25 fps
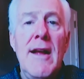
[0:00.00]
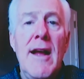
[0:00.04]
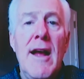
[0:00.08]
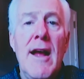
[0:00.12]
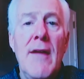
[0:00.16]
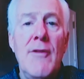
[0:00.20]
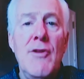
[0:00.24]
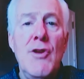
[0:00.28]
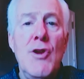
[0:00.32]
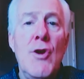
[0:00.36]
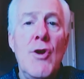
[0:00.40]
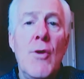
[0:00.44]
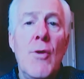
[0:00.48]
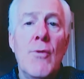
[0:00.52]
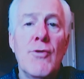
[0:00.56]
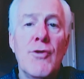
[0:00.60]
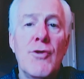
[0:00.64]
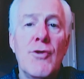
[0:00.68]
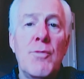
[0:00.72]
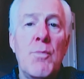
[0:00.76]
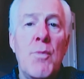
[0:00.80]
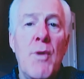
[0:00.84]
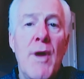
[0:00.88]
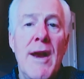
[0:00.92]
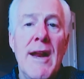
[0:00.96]
you don't
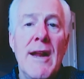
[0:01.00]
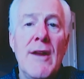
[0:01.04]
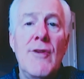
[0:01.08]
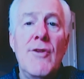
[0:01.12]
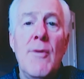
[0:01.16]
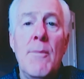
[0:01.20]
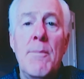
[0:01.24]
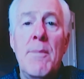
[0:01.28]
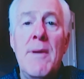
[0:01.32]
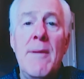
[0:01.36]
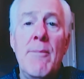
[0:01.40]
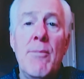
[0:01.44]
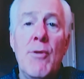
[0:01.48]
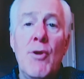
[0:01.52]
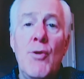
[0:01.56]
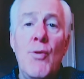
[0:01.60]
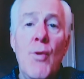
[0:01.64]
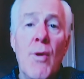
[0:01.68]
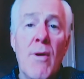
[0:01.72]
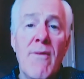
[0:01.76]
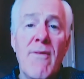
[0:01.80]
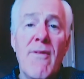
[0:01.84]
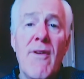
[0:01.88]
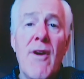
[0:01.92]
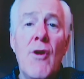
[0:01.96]
spread it to people
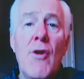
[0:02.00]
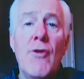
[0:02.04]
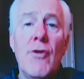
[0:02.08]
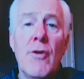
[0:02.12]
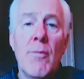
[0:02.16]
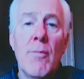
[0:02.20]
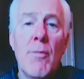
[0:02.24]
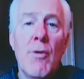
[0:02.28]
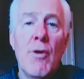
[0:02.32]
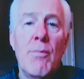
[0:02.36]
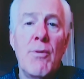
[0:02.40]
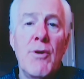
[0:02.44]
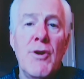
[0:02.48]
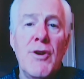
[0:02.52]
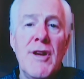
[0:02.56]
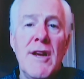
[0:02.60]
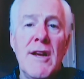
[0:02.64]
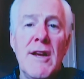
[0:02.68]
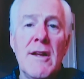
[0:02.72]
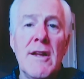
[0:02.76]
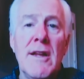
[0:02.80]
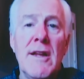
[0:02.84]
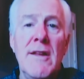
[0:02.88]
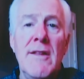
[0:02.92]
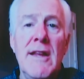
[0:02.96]
who are vulnerable,
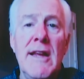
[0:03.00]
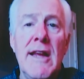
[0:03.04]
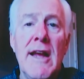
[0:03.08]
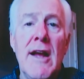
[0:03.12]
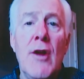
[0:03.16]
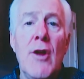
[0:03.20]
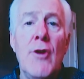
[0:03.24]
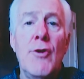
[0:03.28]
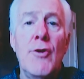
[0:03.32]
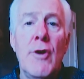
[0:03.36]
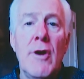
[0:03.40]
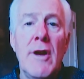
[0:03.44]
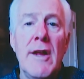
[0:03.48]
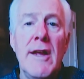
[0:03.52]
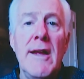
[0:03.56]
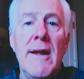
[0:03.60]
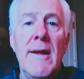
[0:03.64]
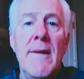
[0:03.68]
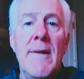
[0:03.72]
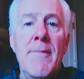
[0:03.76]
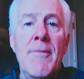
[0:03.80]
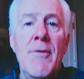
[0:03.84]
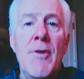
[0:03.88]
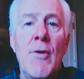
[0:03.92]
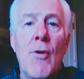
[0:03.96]
particularly the elderly
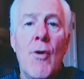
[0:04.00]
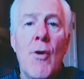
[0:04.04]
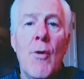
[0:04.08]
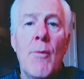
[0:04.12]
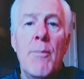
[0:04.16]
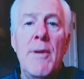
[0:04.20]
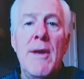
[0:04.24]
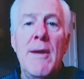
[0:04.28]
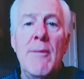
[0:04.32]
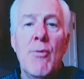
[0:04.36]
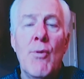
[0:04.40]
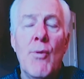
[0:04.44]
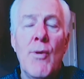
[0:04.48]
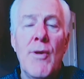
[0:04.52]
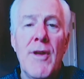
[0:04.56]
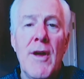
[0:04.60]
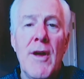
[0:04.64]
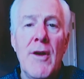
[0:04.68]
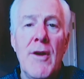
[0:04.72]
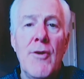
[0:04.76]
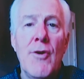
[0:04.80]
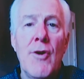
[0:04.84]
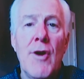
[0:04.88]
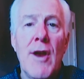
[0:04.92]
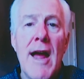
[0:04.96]
or people with
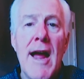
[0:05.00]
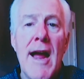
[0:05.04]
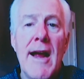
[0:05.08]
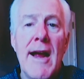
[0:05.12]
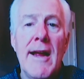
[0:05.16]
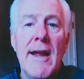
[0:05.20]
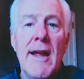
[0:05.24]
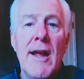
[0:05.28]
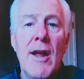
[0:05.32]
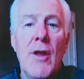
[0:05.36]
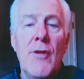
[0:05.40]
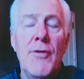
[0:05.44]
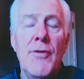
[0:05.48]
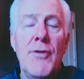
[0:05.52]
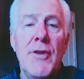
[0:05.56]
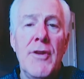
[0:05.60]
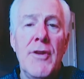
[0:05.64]
underlying health